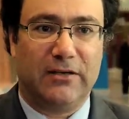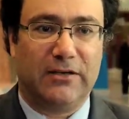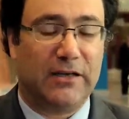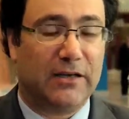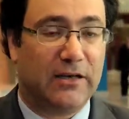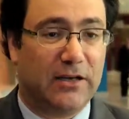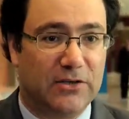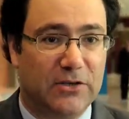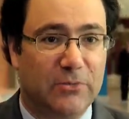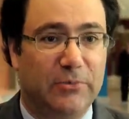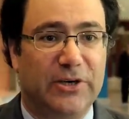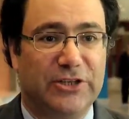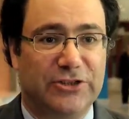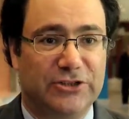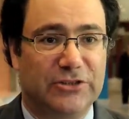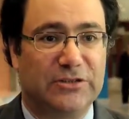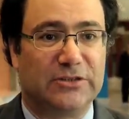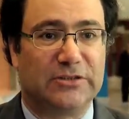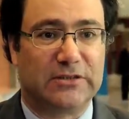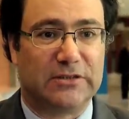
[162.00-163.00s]
than other
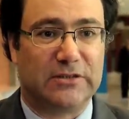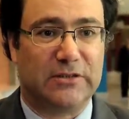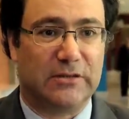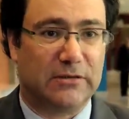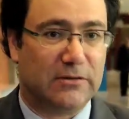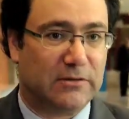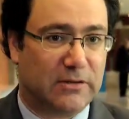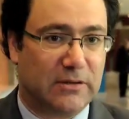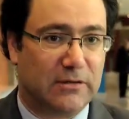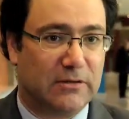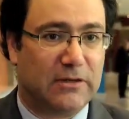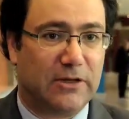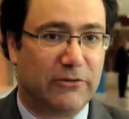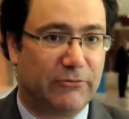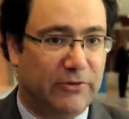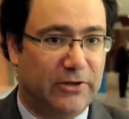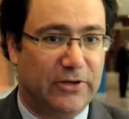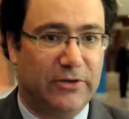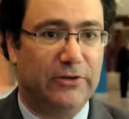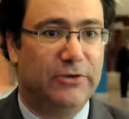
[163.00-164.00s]
measures
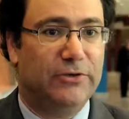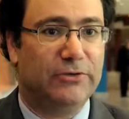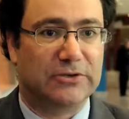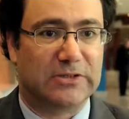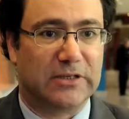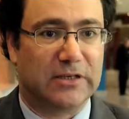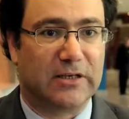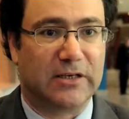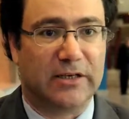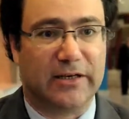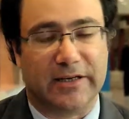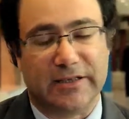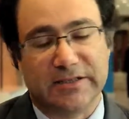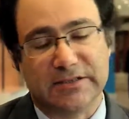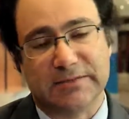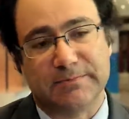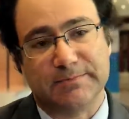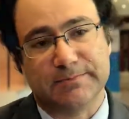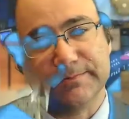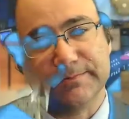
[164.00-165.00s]
that we use in clinics.